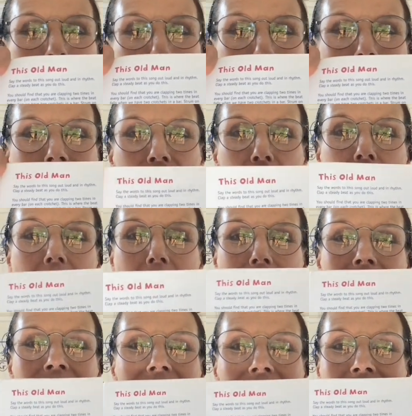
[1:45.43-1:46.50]
With
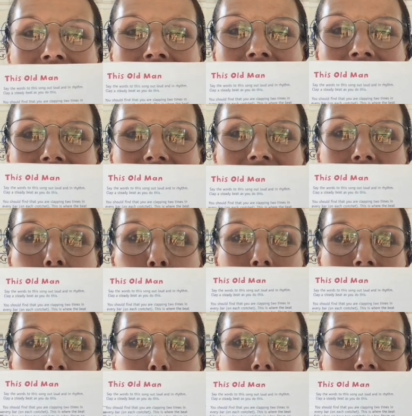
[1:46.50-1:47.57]
a knick-knack,
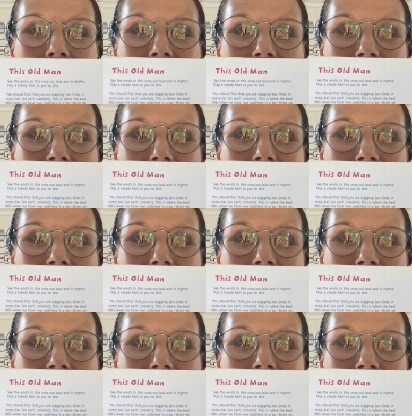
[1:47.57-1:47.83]
paddywhack,